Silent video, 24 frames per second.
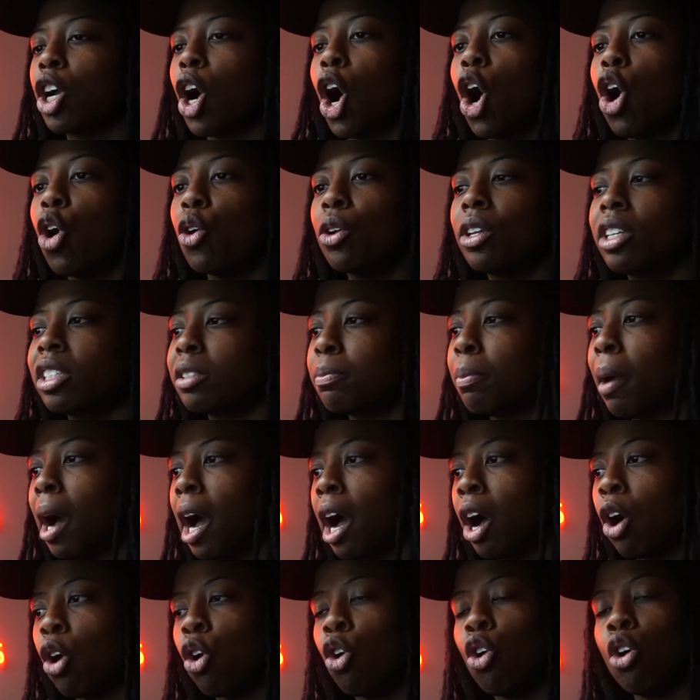coldest
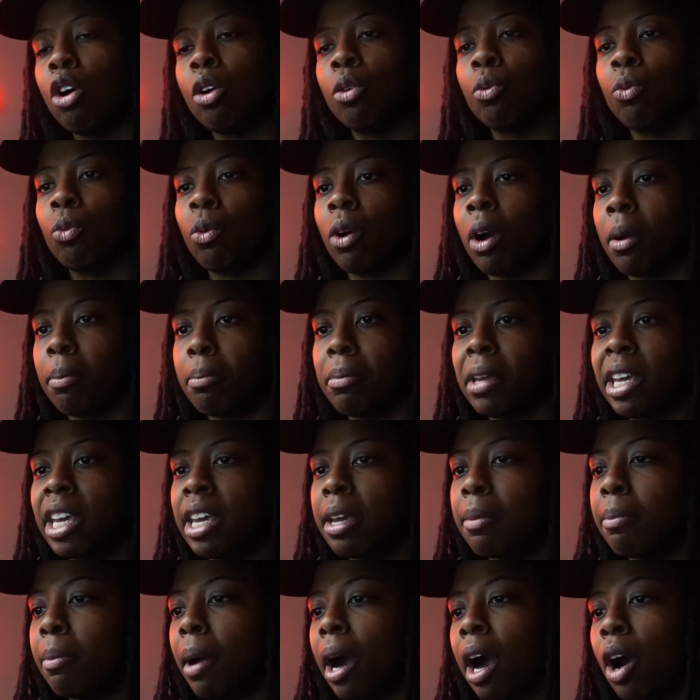bar or a
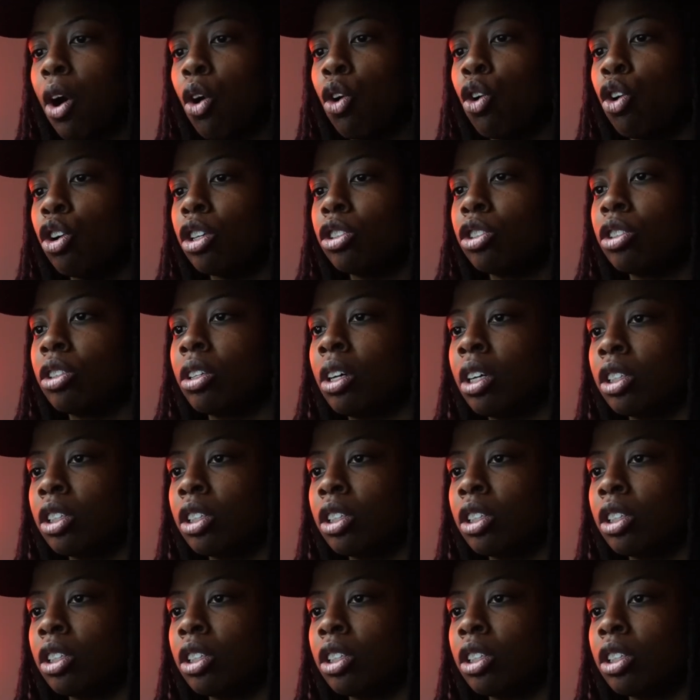mid bar or